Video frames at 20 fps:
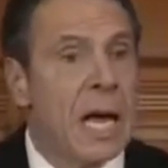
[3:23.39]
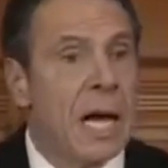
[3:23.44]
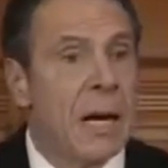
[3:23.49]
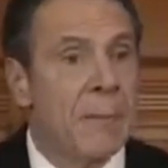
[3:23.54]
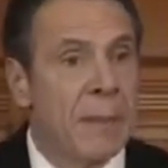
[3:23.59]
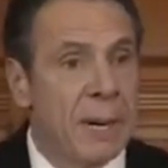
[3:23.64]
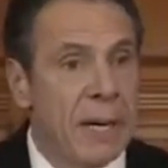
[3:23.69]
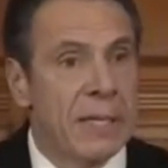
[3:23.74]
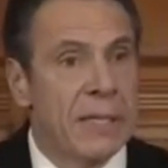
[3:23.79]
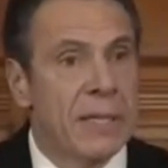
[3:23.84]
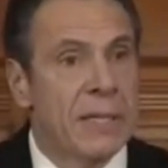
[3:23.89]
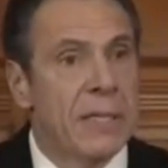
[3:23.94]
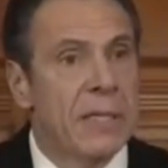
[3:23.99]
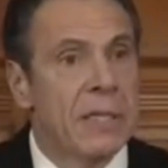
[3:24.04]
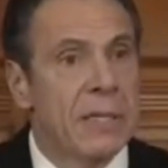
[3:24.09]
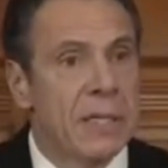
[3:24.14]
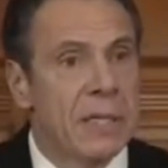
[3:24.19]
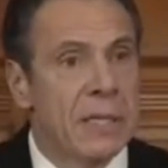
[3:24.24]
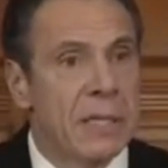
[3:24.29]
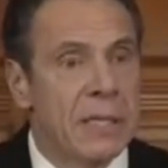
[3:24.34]
But
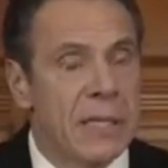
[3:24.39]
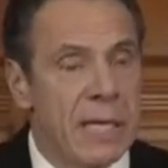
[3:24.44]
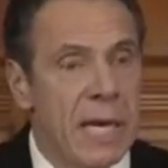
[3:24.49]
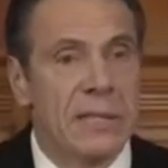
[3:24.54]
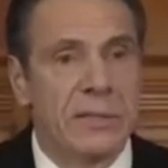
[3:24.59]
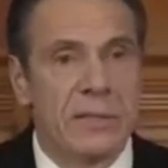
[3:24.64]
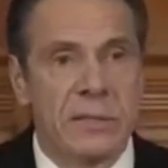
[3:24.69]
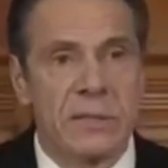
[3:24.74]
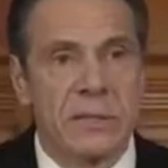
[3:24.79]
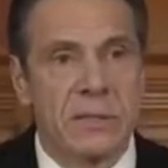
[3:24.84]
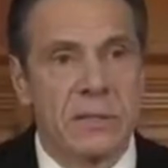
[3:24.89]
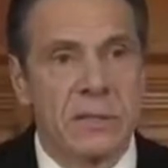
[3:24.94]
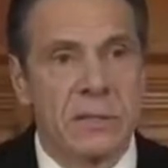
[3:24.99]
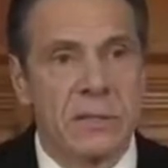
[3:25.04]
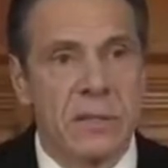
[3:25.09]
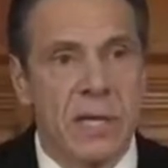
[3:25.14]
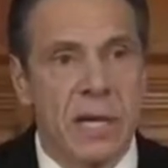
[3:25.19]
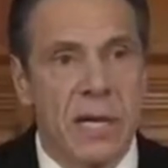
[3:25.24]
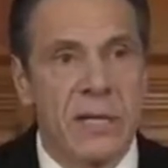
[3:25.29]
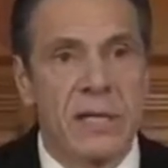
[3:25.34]
yes,
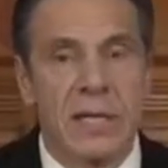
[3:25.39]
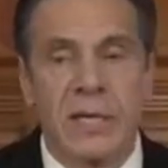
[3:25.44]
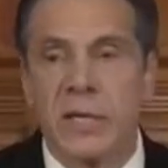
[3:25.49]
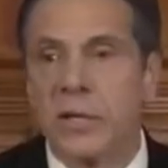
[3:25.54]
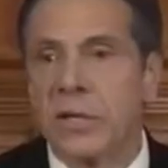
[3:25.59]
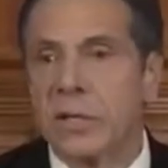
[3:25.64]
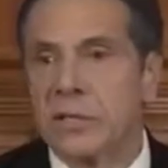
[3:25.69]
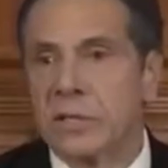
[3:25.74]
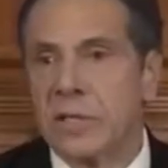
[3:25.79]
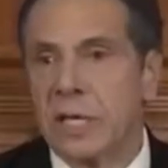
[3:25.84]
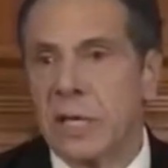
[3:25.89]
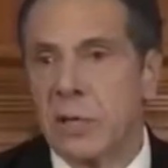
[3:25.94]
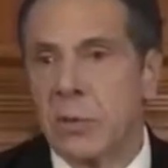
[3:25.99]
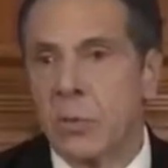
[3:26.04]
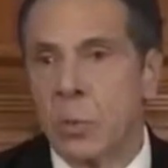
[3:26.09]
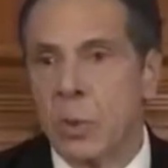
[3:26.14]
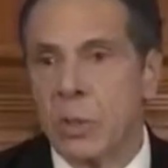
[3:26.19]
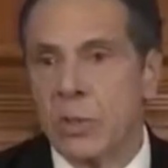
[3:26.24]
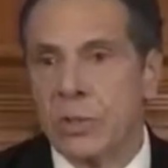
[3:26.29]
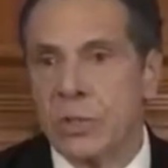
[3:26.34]
I think you can say the
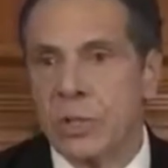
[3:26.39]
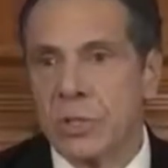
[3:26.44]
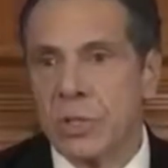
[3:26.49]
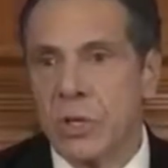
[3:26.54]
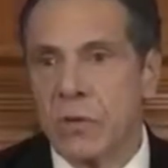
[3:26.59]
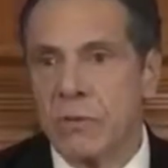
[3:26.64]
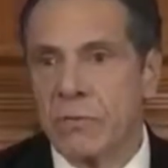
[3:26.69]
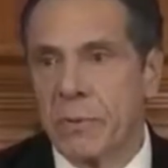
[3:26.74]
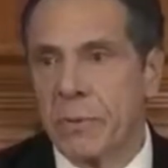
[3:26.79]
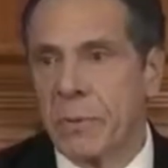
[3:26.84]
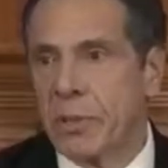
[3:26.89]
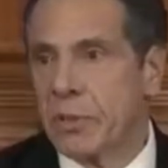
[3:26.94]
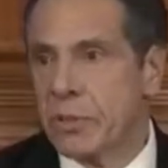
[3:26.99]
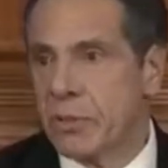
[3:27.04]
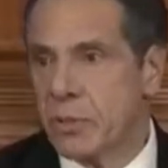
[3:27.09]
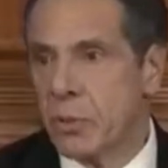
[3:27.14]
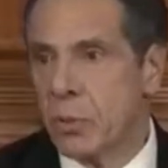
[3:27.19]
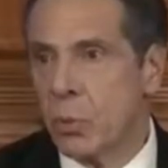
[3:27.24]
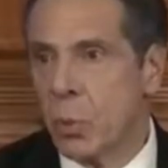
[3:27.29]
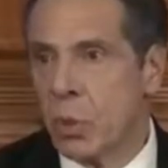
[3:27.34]
worst is over, because
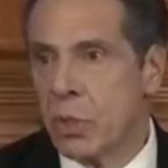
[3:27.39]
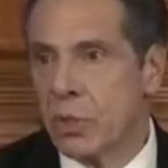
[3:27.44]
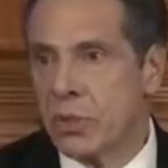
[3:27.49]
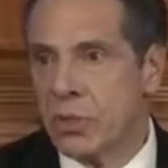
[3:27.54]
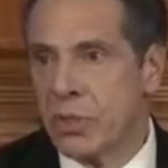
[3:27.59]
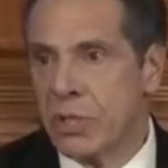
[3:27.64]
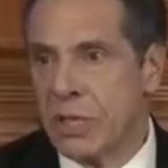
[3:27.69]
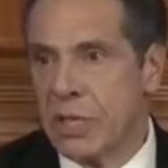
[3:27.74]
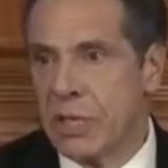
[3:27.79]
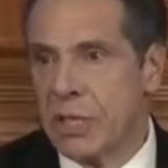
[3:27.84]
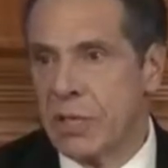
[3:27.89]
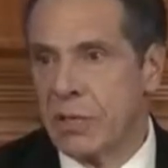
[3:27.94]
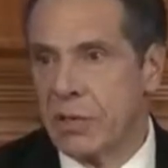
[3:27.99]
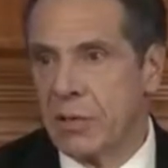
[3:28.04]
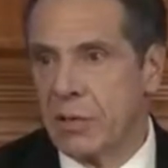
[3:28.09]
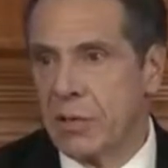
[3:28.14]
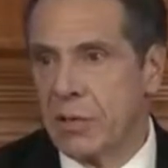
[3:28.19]
the worst here